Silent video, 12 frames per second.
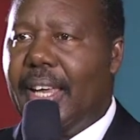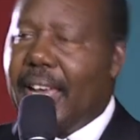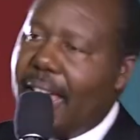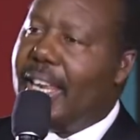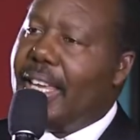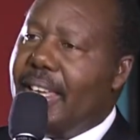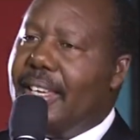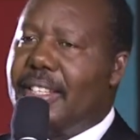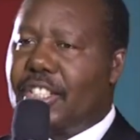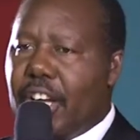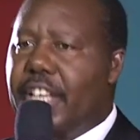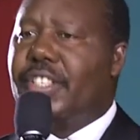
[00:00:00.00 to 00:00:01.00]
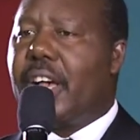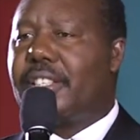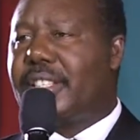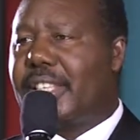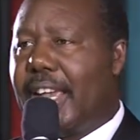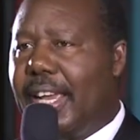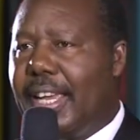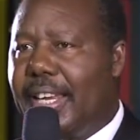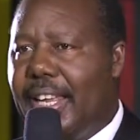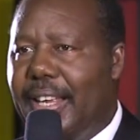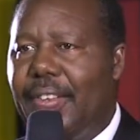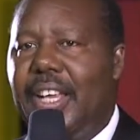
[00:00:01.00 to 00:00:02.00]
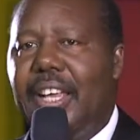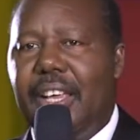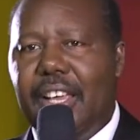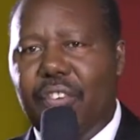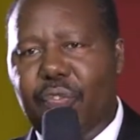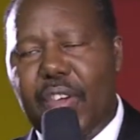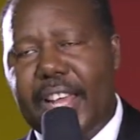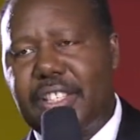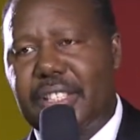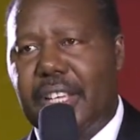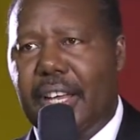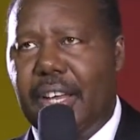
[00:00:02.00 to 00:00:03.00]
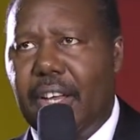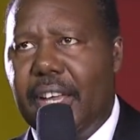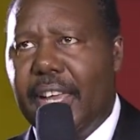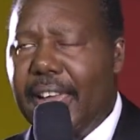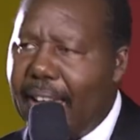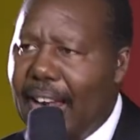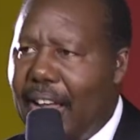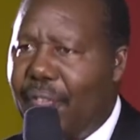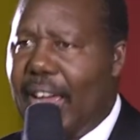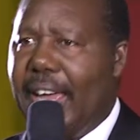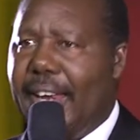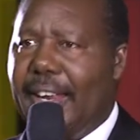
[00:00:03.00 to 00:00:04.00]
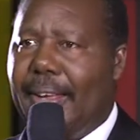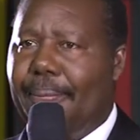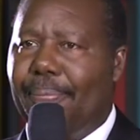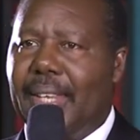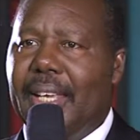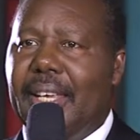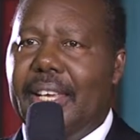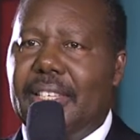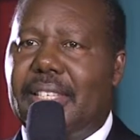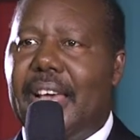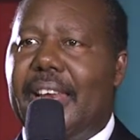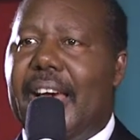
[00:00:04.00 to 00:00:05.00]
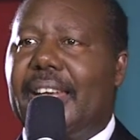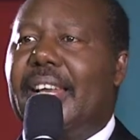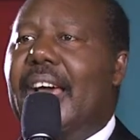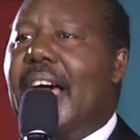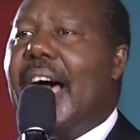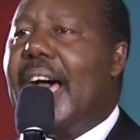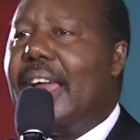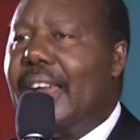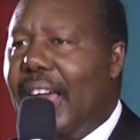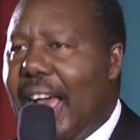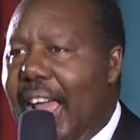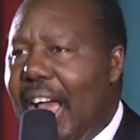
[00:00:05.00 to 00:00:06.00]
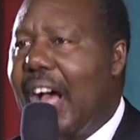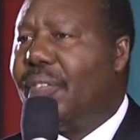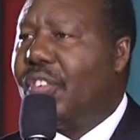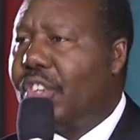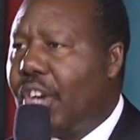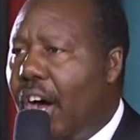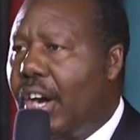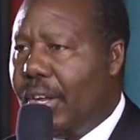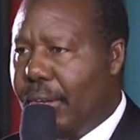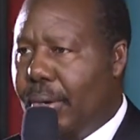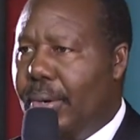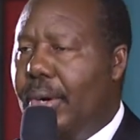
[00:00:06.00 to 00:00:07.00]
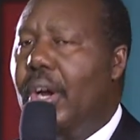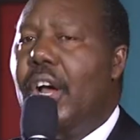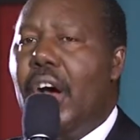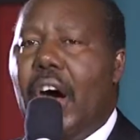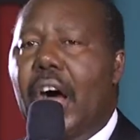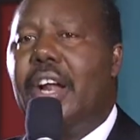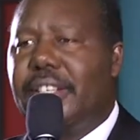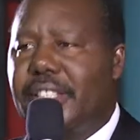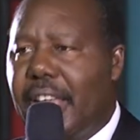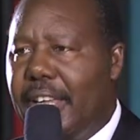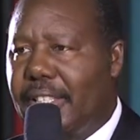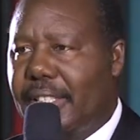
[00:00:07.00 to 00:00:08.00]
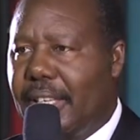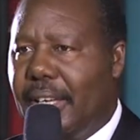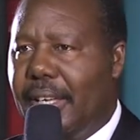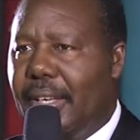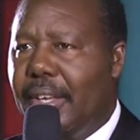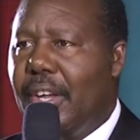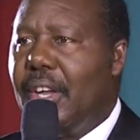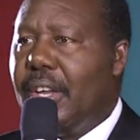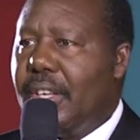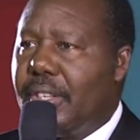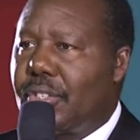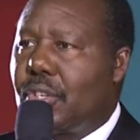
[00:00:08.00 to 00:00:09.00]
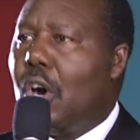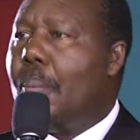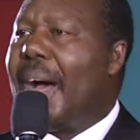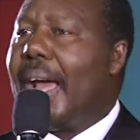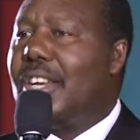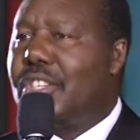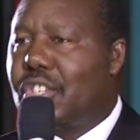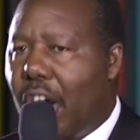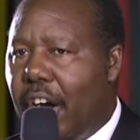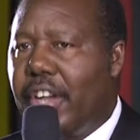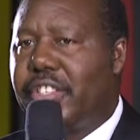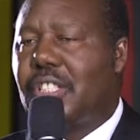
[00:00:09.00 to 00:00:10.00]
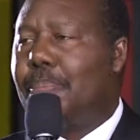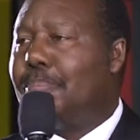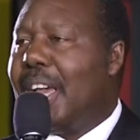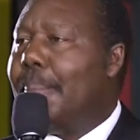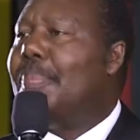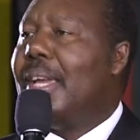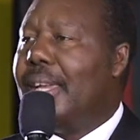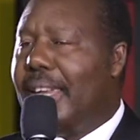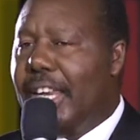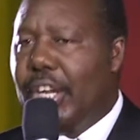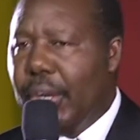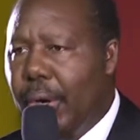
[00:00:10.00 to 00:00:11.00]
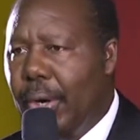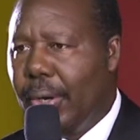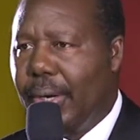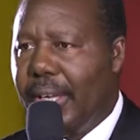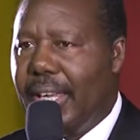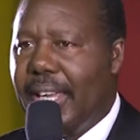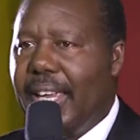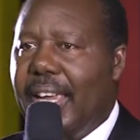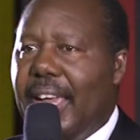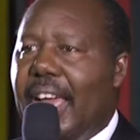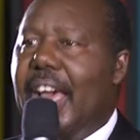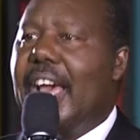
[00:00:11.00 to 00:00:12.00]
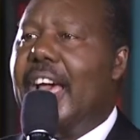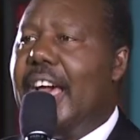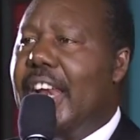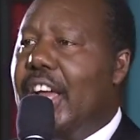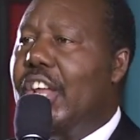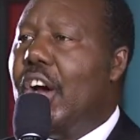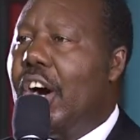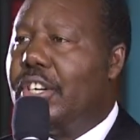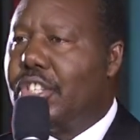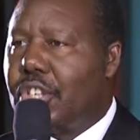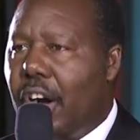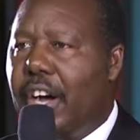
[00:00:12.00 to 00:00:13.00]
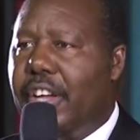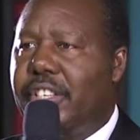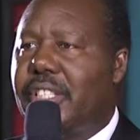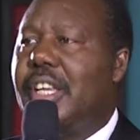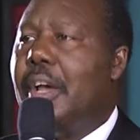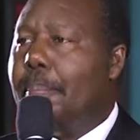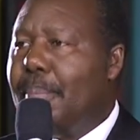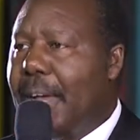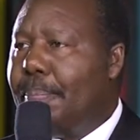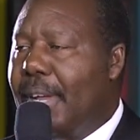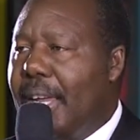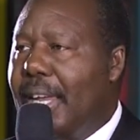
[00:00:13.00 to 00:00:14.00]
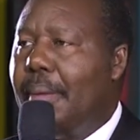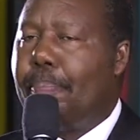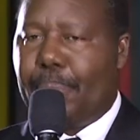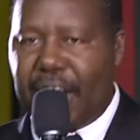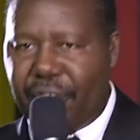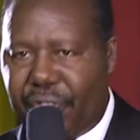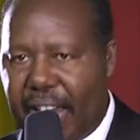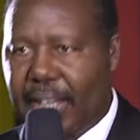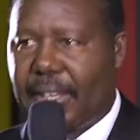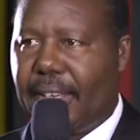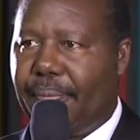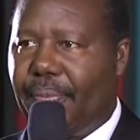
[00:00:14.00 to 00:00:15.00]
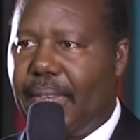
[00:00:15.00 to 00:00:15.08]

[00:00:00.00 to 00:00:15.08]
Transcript: And Jesus said in verse 11, he said that I have told you all this, so my joy may be in you. And your joys may be perfect.